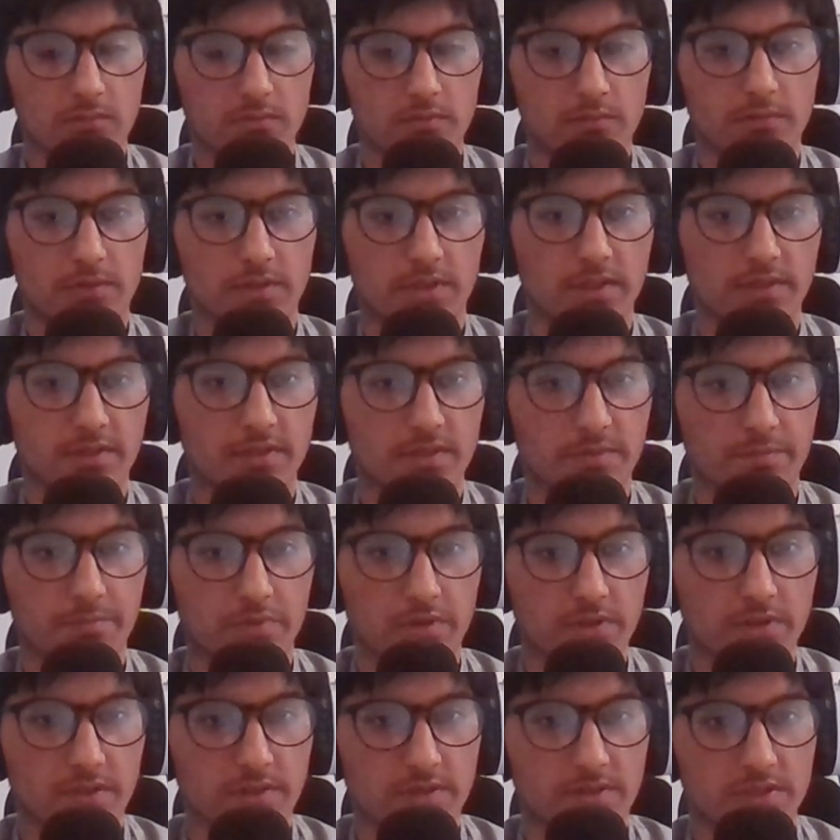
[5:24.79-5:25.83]
you can just
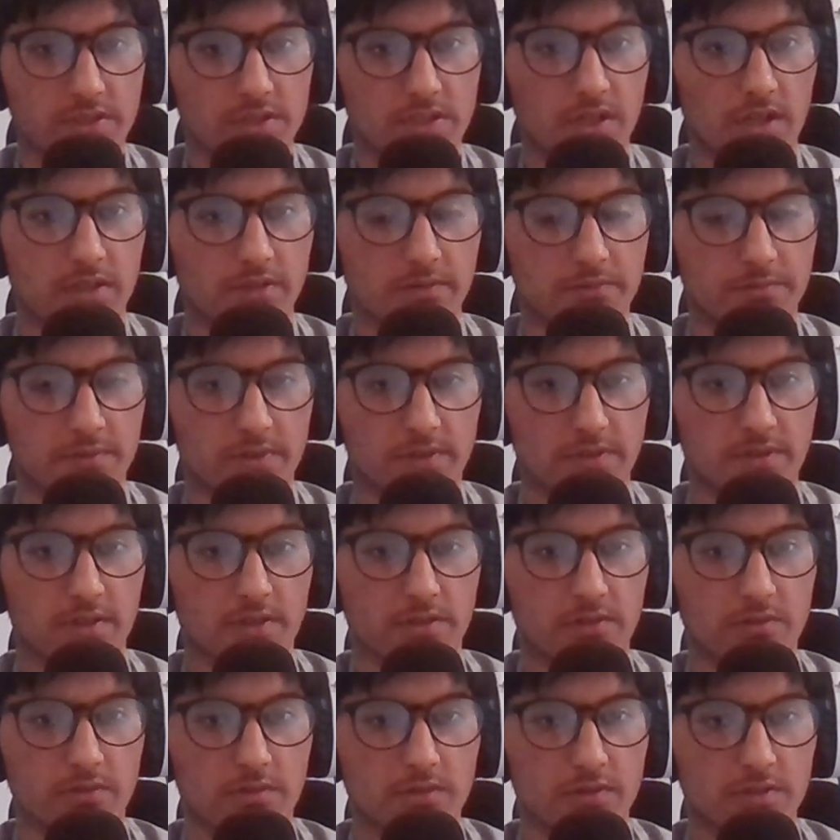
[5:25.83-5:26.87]
put this here then we can say
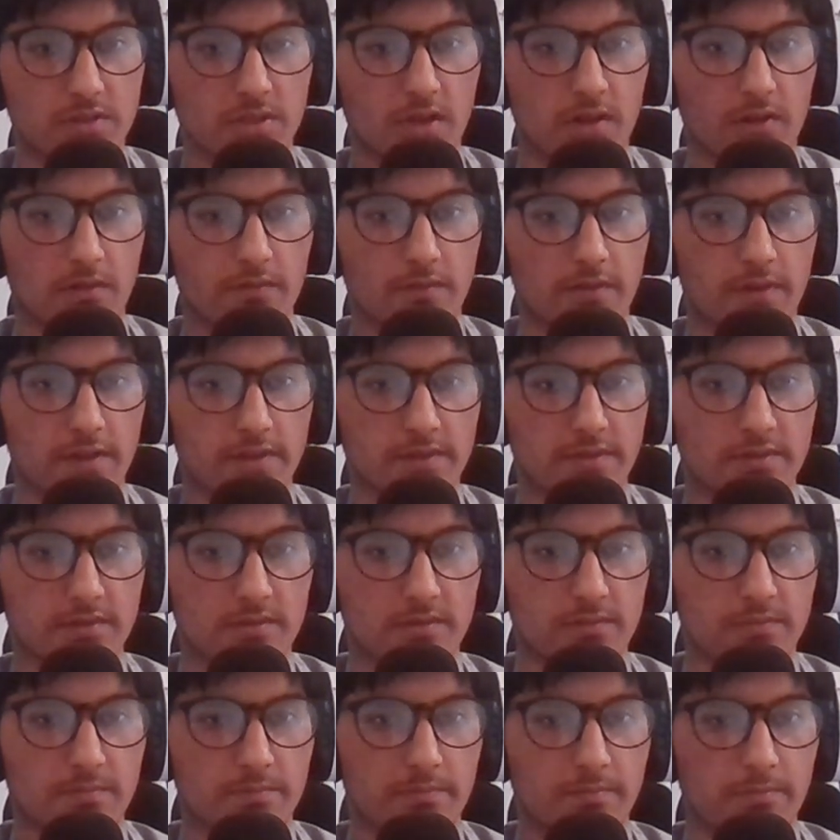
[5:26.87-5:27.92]
user
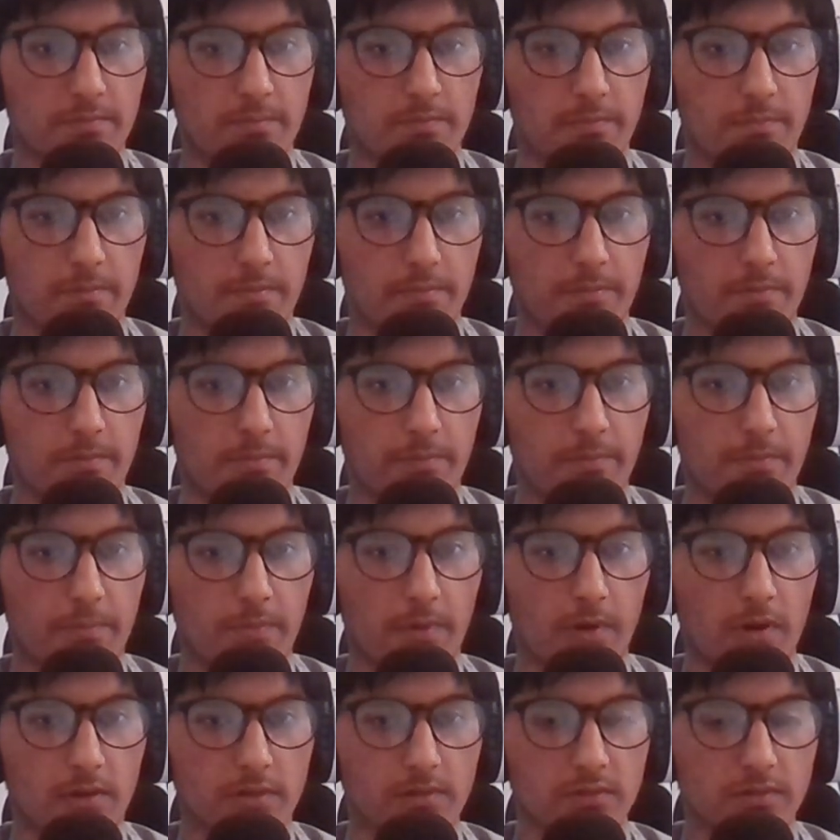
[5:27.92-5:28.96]

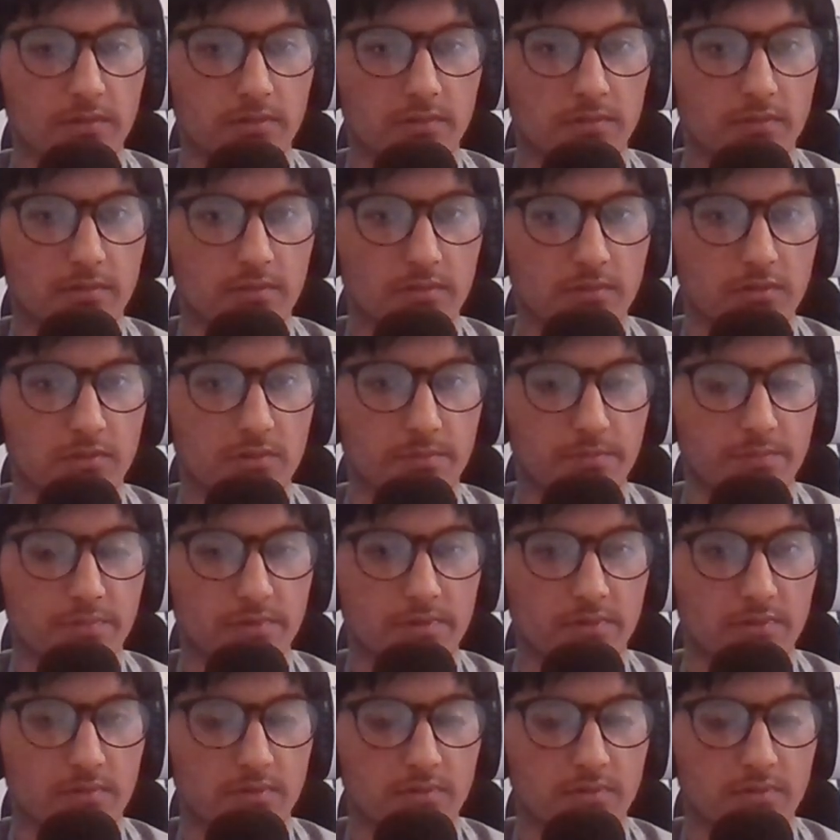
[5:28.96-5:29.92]
response oops